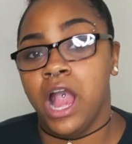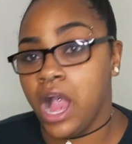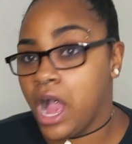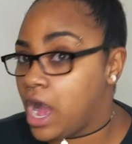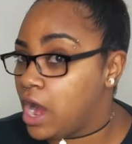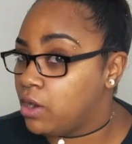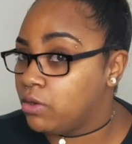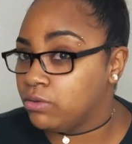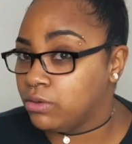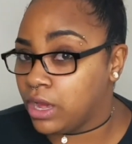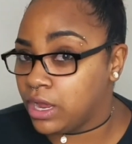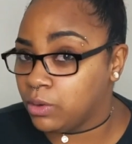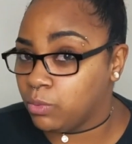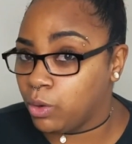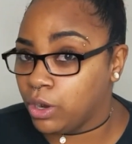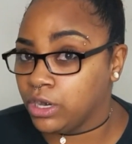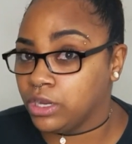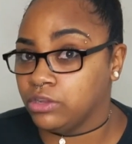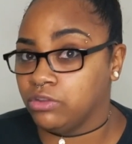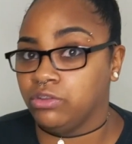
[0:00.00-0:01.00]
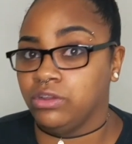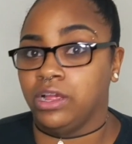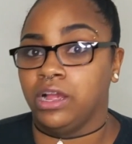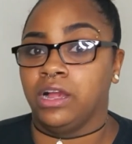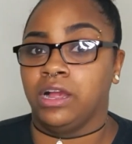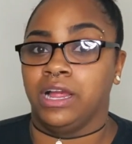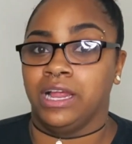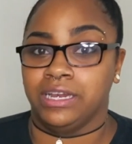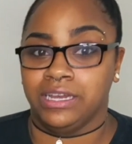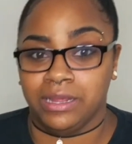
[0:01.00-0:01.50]
I don't know how to work it, so y'all
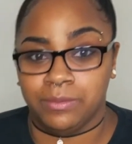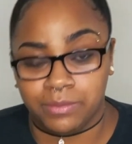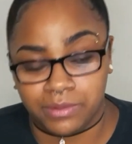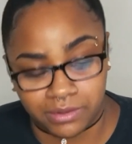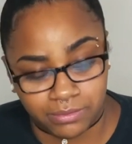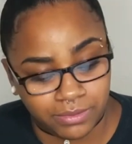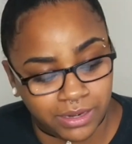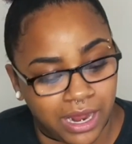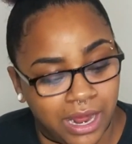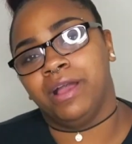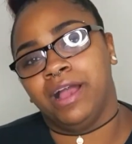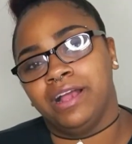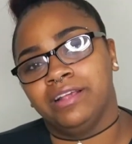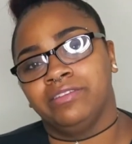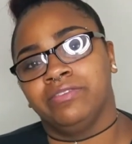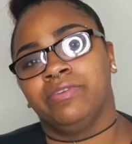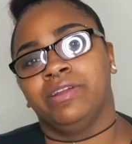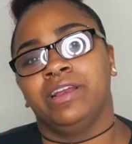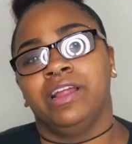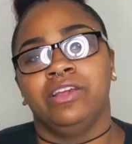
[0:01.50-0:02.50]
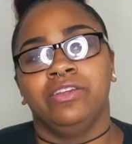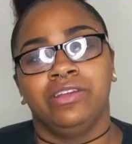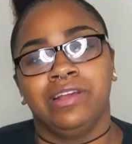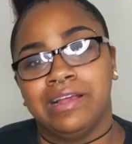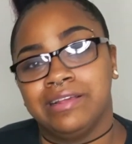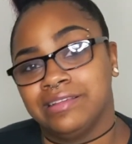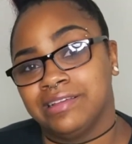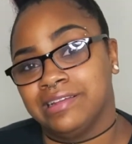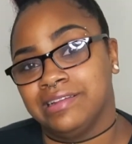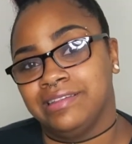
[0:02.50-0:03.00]
gonna have to give me some time. But as of right now, you
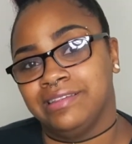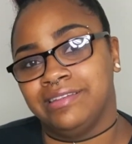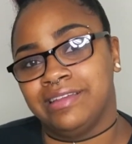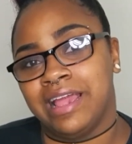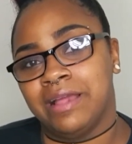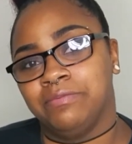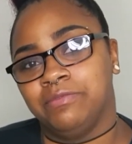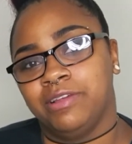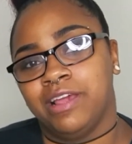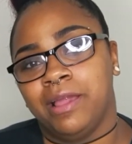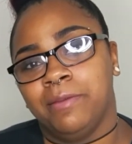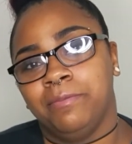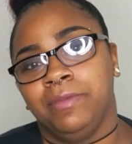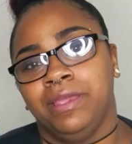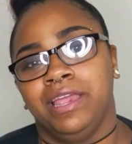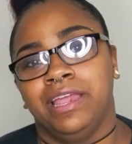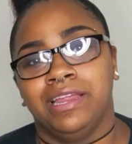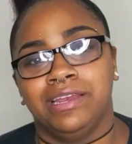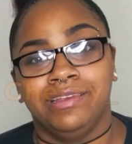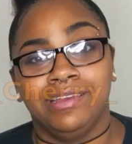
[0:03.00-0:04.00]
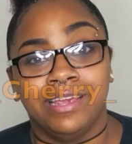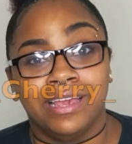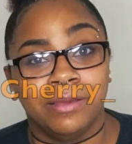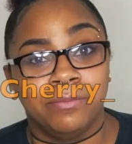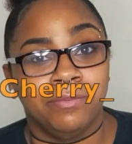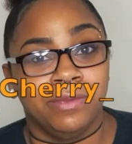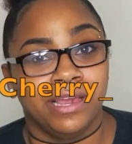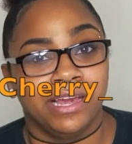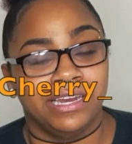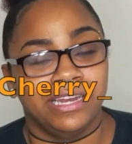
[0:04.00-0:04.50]
guys can Snapchat me and
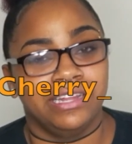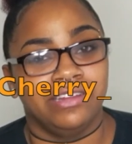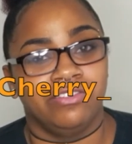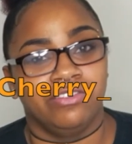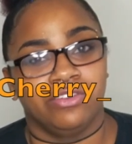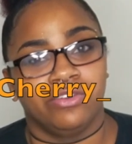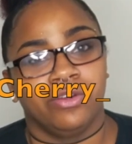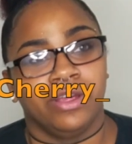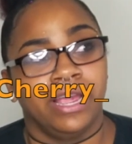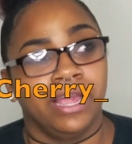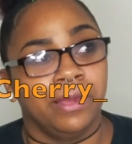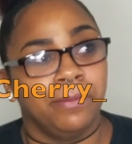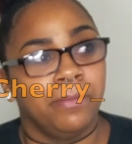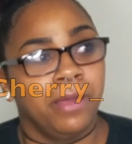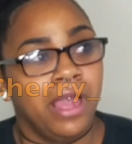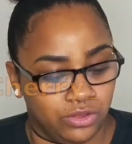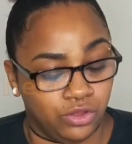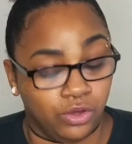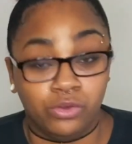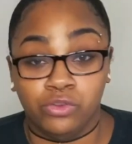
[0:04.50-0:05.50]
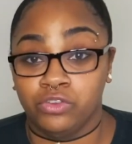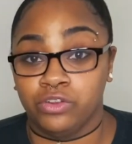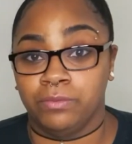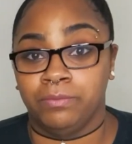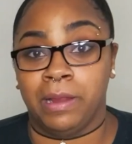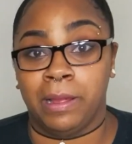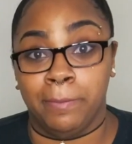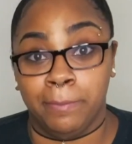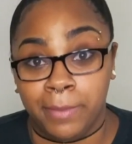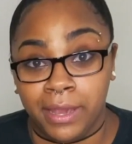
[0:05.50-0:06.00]
DM me on Instagram. Those are
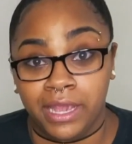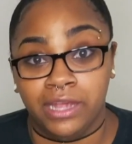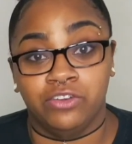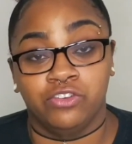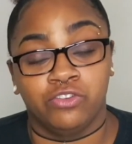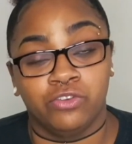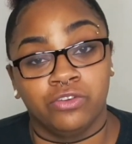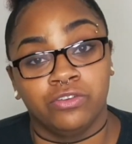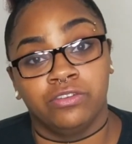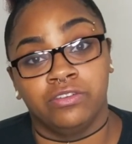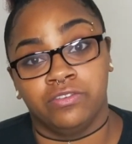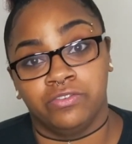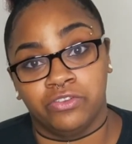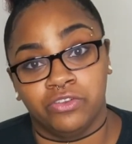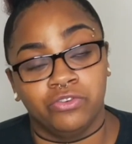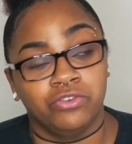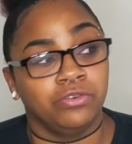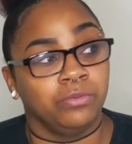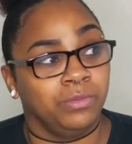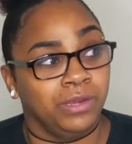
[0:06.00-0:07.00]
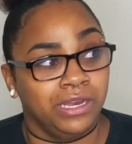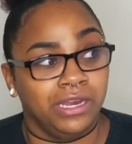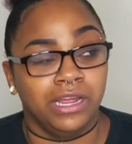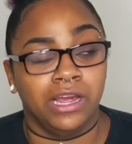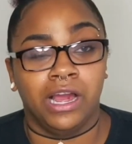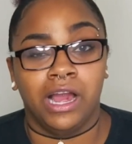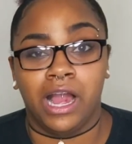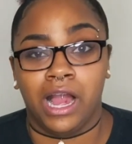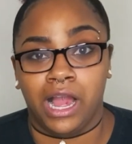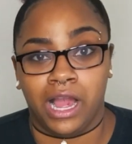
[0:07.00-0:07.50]
my main sources of social
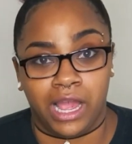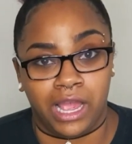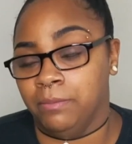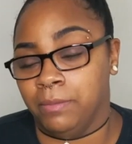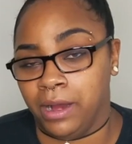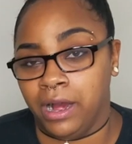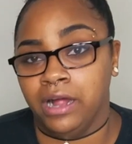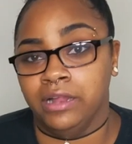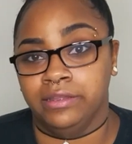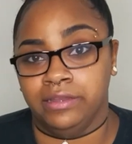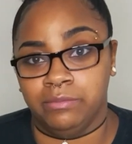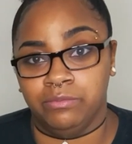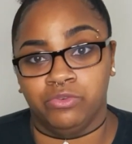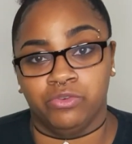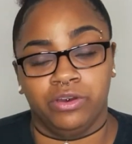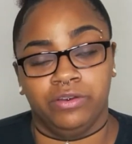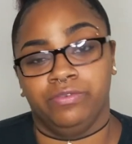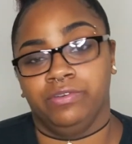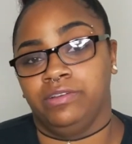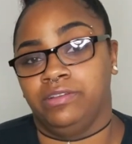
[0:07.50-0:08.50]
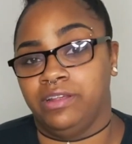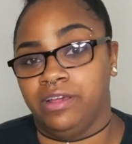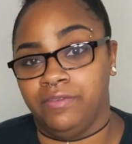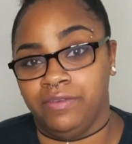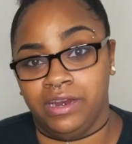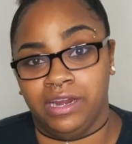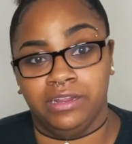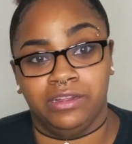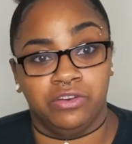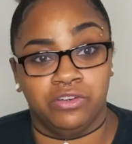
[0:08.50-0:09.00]
media. I'm on them
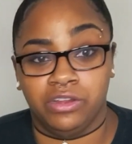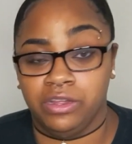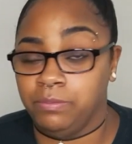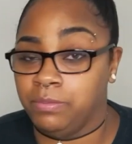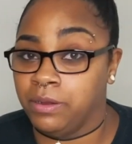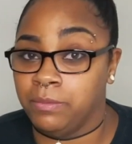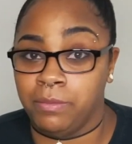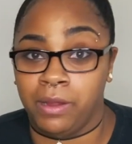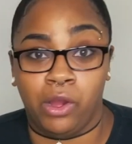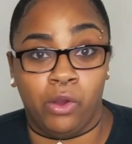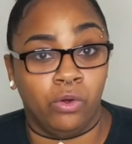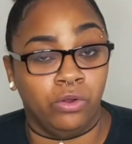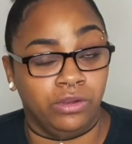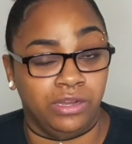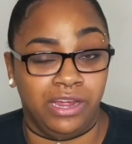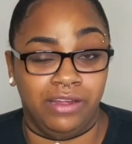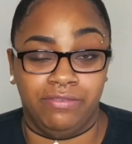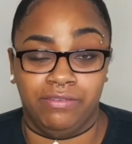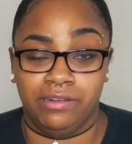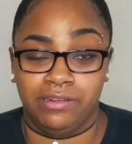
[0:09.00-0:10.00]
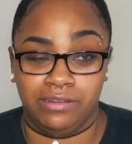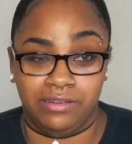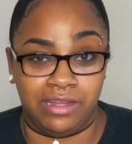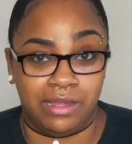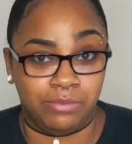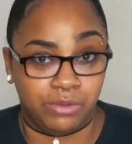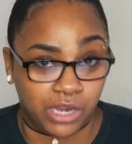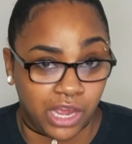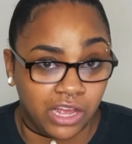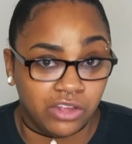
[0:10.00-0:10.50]
24/7. I literally put my whole life on
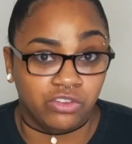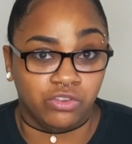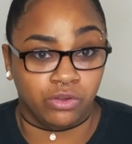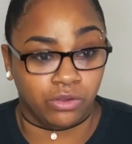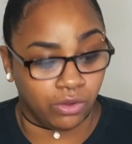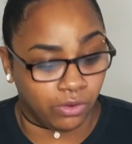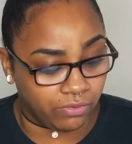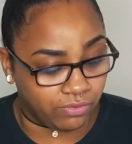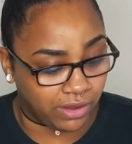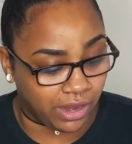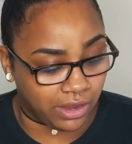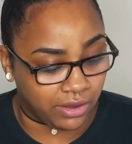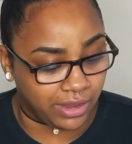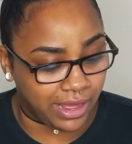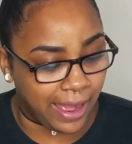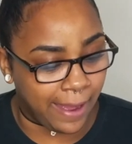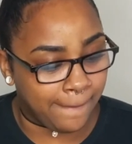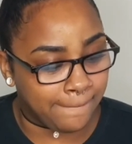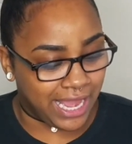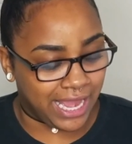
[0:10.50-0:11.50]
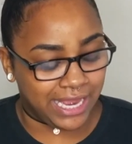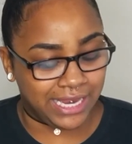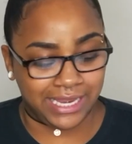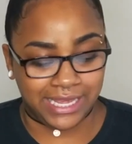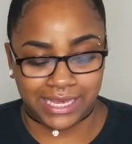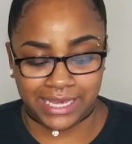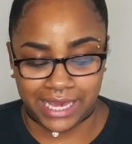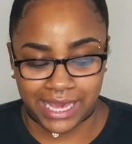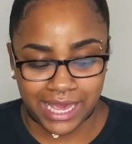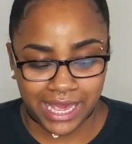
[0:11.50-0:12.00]
Snapchat, so go follow that.
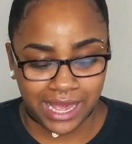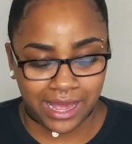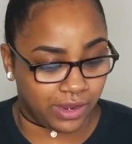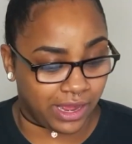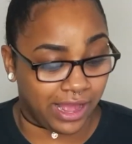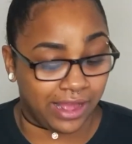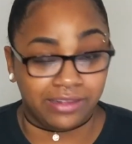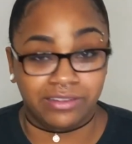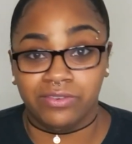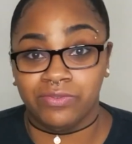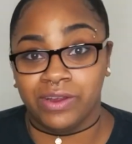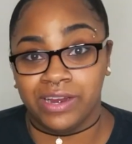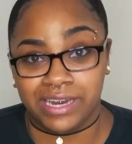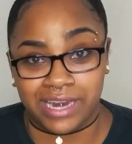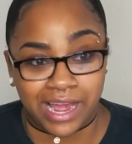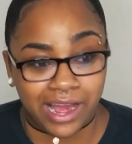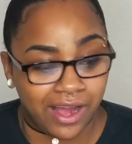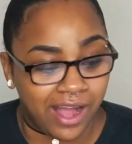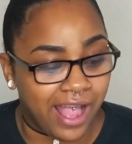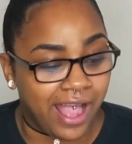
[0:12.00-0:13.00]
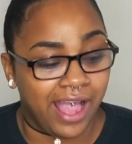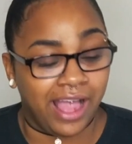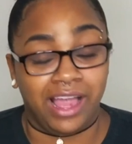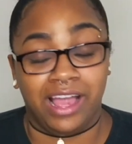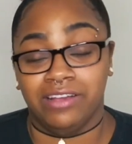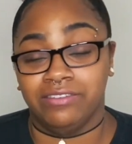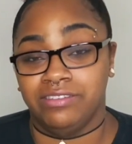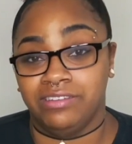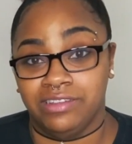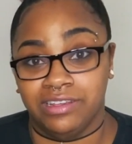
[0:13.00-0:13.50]
And yeah, as of right now, I
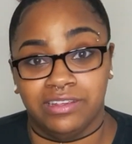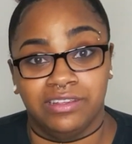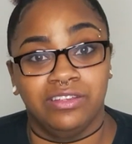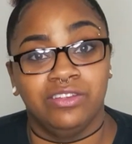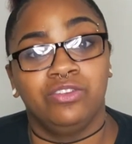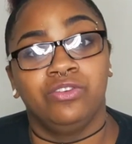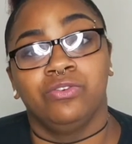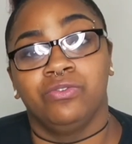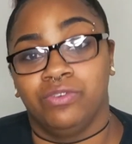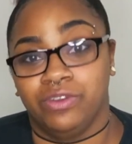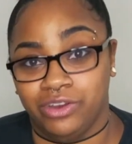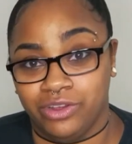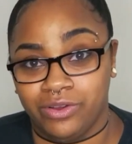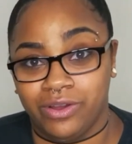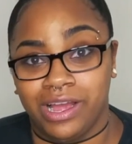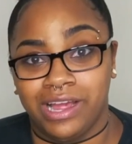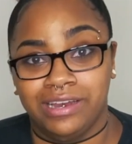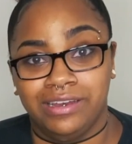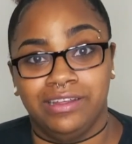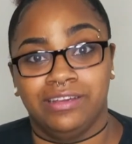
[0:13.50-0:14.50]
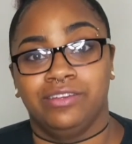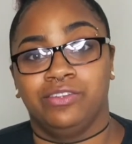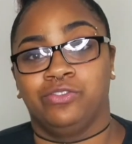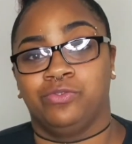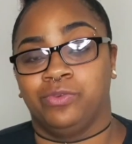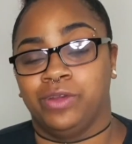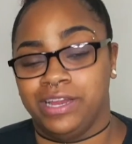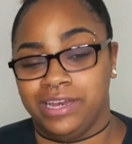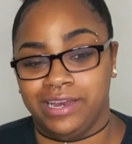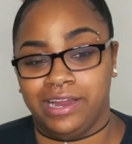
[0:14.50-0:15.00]
have 62 video ideas
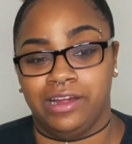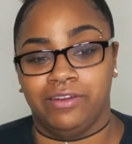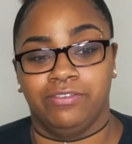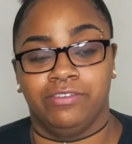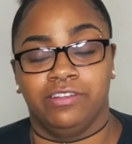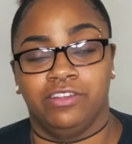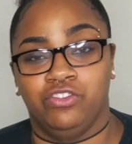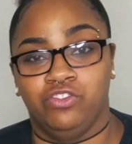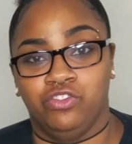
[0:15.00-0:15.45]
written down for this